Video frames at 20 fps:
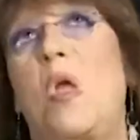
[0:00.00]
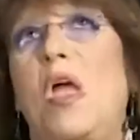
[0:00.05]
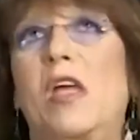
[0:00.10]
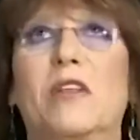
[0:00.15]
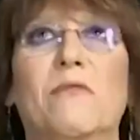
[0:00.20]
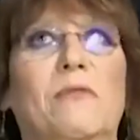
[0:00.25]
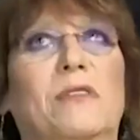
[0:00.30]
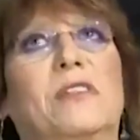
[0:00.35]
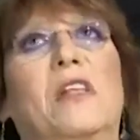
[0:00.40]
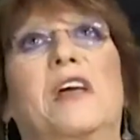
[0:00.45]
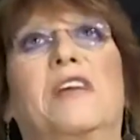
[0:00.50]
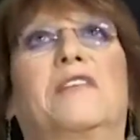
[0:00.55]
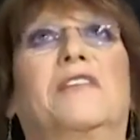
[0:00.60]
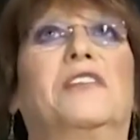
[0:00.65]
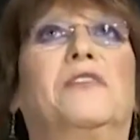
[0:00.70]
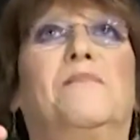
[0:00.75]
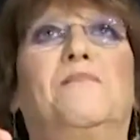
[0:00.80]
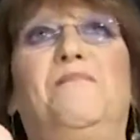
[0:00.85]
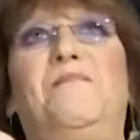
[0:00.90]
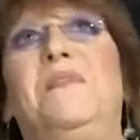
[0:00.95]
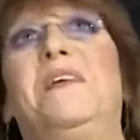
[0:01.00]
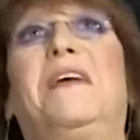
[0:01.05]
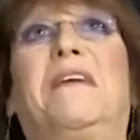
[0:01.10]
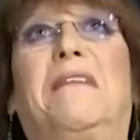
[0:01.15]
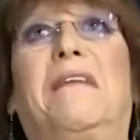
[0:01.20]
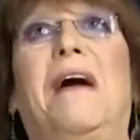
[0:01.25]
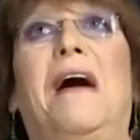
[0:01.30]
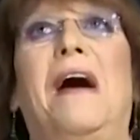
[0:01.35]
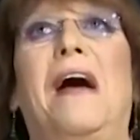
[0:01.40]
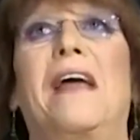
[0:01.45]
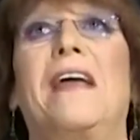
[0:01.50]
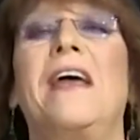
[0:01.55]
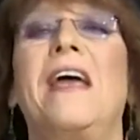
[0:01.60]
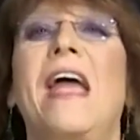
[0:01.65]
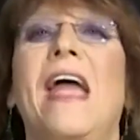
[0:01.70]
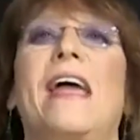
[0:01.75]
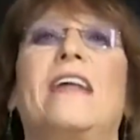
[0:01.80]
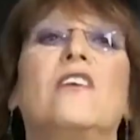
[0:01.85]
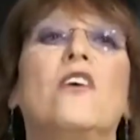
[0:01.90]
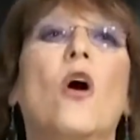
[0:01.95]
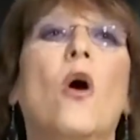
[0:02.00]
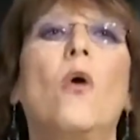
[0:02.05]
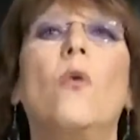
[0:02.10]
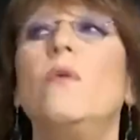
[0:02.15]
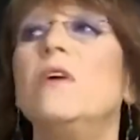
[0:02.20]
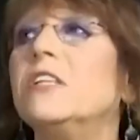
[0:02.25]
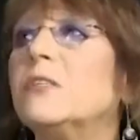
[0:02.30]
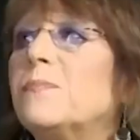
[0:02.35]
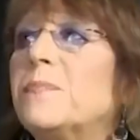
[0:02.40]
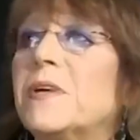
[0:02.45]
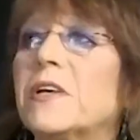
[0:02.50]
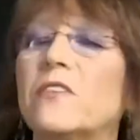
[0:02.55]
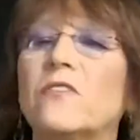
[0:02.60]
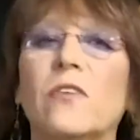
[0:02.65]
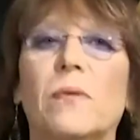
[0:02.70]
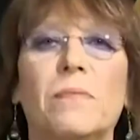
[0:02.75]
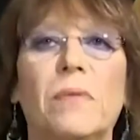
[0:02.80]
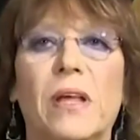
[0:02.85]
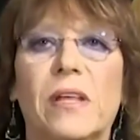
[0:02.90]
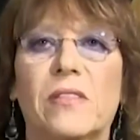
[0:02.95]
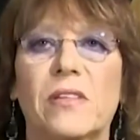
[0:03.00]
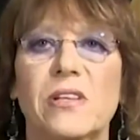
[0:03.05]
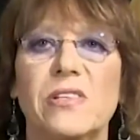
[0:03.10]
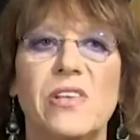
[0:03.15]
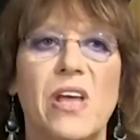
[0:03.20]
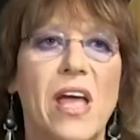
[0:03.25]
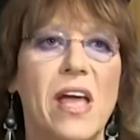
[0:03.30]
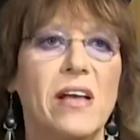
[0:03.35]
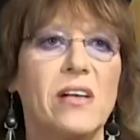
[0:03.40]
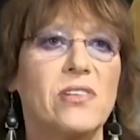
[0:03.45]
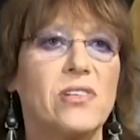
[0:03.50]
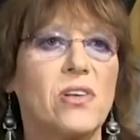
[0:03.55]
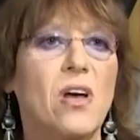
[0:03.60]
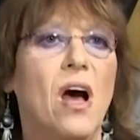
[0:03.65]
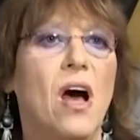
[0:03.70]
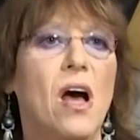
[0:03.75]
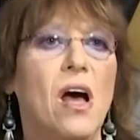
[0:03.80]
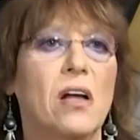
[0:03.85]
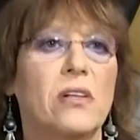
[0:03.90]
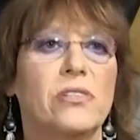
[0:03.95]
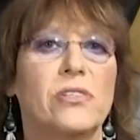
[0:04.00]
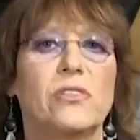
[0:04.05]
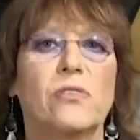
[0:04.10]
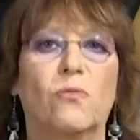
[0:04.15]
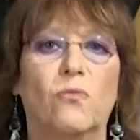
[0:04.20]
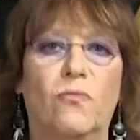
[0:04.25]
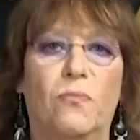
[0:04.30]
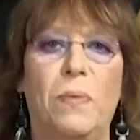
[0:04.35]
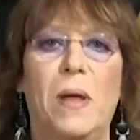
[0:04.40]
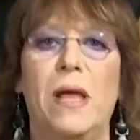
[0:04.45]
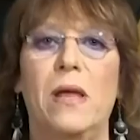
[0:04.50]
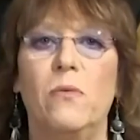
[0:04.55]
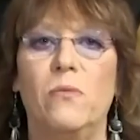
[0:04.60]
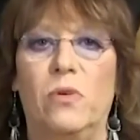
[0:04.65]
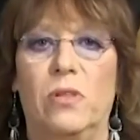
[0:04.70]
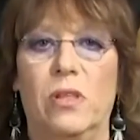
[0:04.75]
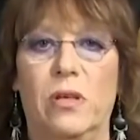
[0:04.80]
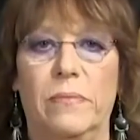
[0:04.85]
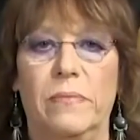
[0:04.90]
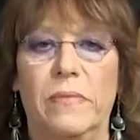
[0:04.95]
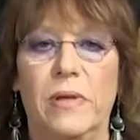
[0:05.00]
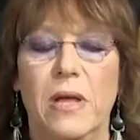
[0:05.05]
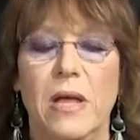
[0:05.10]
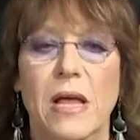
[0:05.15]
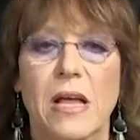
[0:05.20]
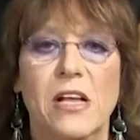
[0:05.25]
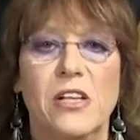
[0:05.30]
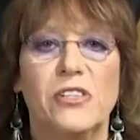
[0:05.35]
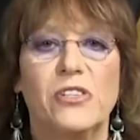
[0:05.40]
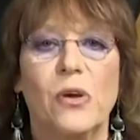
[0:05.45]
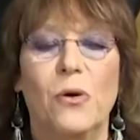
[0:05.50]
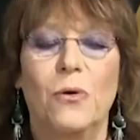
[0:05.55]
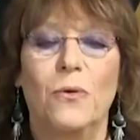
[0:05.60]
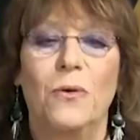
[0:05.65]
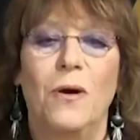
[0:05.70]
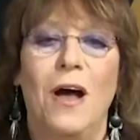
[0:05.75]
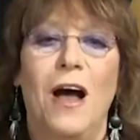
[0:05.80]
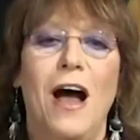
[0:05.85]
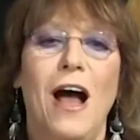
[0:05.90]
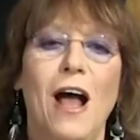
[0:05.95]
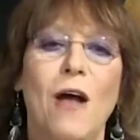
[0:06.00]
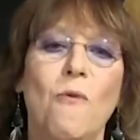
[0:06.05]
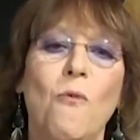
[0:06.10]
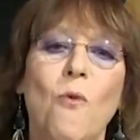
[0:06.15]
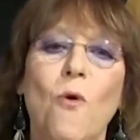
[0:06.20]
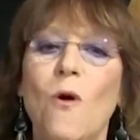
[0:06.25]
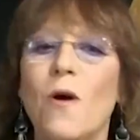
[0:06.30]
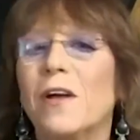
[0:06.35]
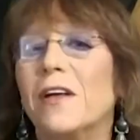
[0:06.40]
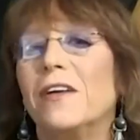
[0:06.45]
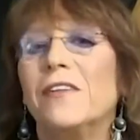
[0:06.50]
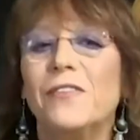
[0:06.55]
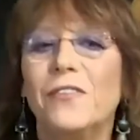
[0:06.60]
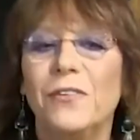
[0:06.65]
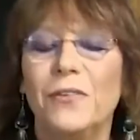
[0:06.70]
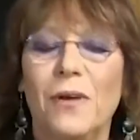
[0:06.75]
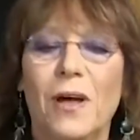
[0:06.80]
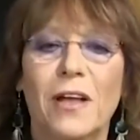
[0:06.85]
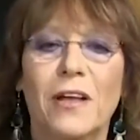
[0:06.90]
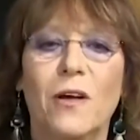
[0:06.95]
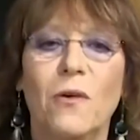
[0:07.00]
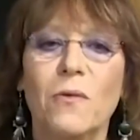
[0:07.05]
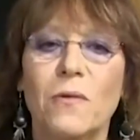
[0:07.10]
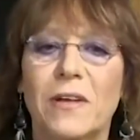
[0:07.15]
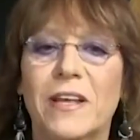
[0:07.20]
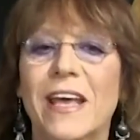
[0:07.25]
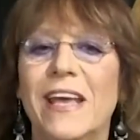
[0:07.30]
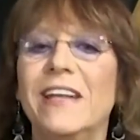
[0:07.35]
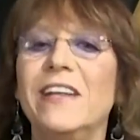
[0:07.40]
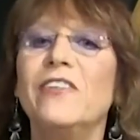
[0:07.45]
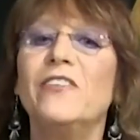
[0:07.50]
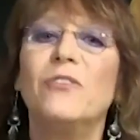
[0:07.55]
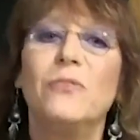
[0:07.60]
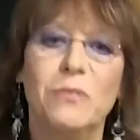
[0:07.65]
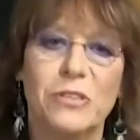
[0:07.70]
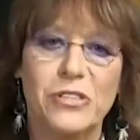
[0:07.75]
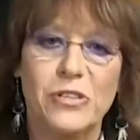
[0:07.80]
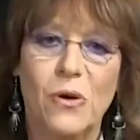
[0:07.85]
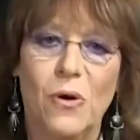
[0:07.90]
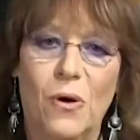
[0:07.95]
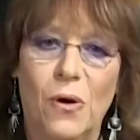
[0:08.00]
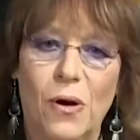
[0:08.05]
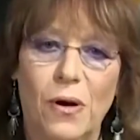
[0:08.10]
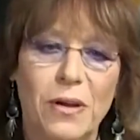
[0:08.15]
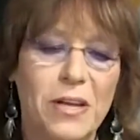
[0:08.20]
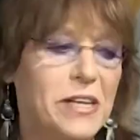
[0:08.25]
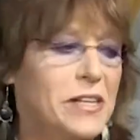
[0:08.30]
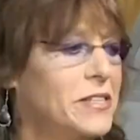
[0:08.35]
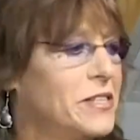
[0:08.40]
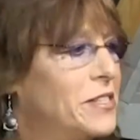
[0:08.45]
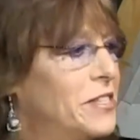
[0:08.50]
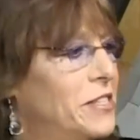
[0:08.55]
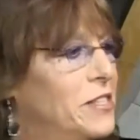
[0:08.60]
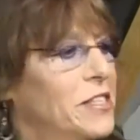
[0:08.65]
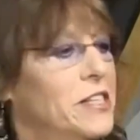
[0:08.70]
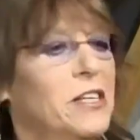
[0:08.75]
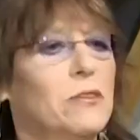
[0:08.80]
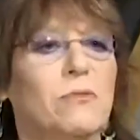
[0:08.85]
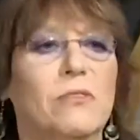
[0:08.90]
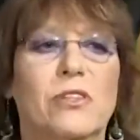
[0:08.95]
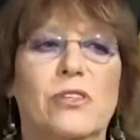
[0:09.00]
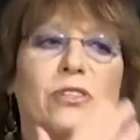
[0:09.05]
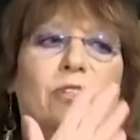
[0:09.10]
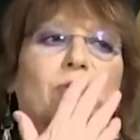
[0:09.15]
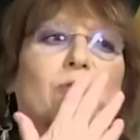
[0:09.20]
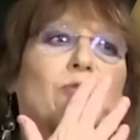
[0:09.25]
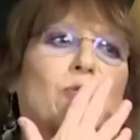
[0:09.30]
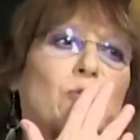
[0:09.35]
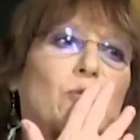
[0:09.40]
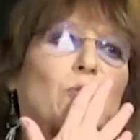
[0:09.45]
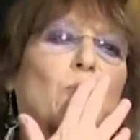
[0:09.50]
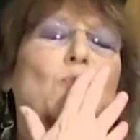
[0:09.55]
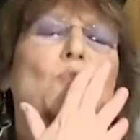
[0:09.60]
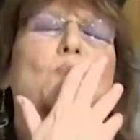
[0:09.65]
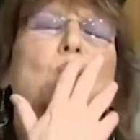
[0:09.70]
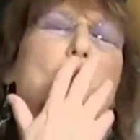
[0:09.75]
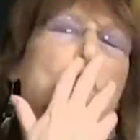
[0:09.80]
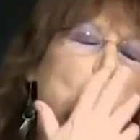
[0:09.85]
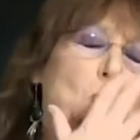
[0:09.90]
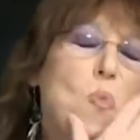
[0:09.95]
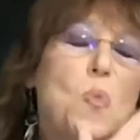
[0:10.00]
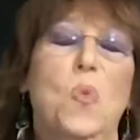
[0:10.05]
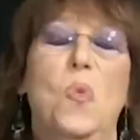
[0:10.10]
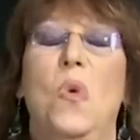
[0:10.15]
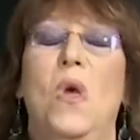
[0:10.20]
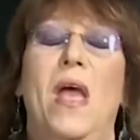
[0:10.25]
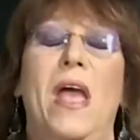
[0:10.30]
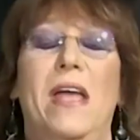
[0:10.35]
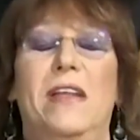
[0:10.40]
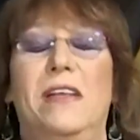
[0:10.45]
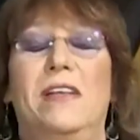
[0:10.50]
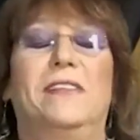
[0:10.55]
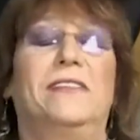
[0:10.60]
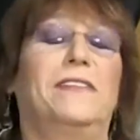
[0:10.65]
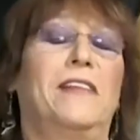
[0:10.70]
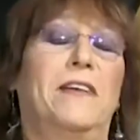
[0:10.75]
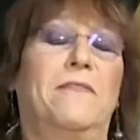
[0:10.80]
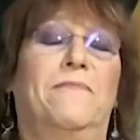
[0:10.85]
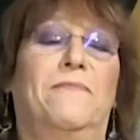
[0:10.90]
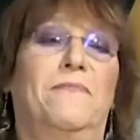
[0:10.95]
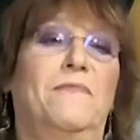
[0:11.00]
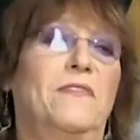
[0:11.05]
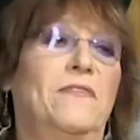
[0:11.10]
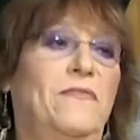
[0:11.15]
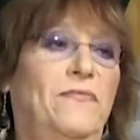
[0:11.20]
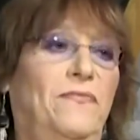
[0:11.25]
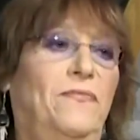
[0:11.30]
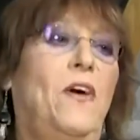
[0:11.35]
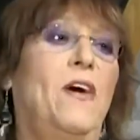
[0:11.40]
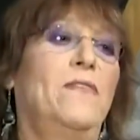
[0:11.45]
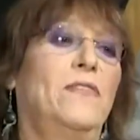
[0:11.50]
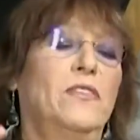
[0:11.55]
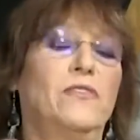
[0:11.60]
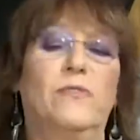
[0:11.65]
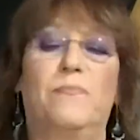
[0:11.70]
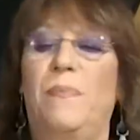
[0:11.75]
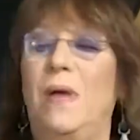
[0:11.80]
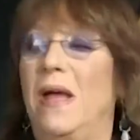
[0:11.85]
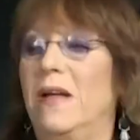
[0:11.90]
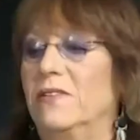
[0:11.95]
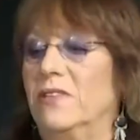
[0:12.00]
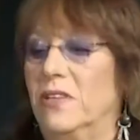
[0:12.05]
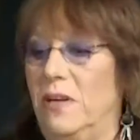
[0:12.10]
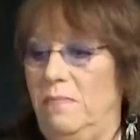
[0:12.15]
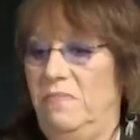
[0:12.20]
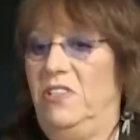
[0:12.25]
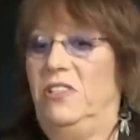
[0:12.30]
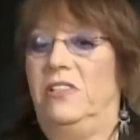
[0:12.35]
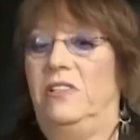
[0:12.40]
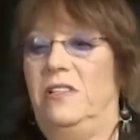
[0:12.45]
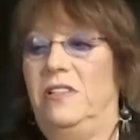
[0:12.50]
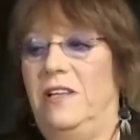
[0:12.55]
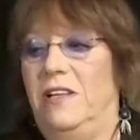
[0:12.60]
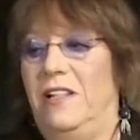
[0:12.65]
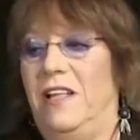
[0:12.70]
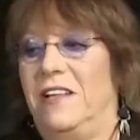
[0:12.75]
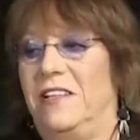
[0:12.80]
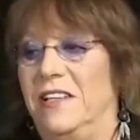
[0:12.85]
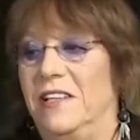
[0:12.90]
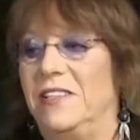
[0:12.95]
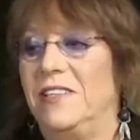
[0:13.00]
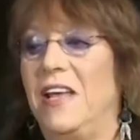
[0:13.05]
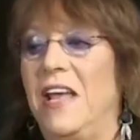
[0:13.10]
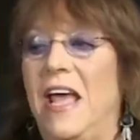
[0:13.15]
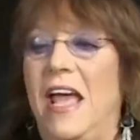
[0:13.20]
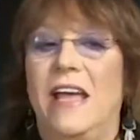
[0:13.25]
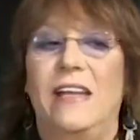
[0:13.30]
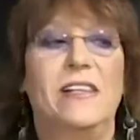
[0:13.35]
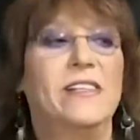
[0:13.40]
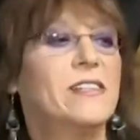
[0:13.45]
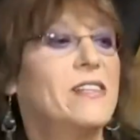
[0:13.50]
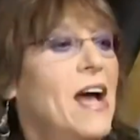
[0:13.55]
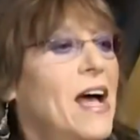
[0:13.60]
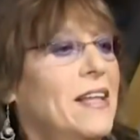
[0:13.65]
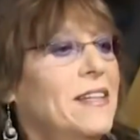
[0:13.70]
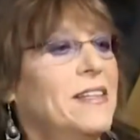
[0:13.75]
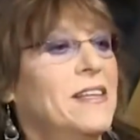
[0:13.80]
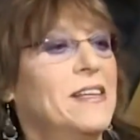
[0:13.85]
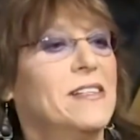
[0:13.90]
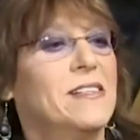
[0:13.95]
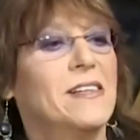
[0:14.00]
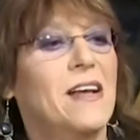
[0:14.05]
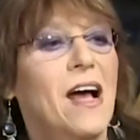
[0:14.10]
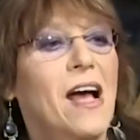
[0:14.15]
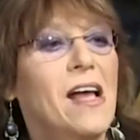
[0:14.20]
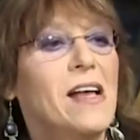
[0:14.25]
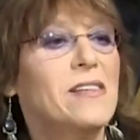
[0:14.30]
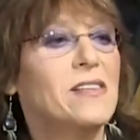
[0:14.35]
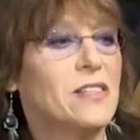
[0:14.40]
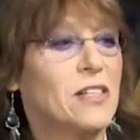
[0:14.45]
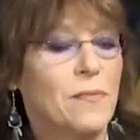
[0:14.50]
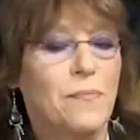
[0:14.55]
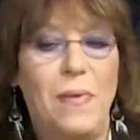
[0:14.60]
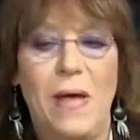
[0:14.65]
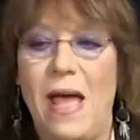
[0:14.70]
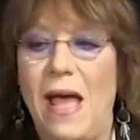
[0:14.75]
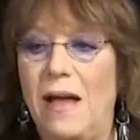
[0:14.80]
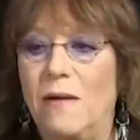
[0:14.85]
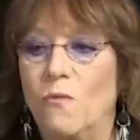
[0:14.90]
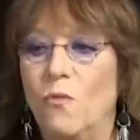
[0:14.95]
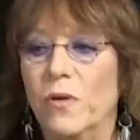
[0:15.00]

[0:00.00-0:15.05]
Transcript: he was like this big guy, and he always picked up like these ex-cons to paint with him. So I go get into his car. He's sitting here with his troupe, and he's like 500 pounds, and I'm sitting there like this, and he's got these guys in the back.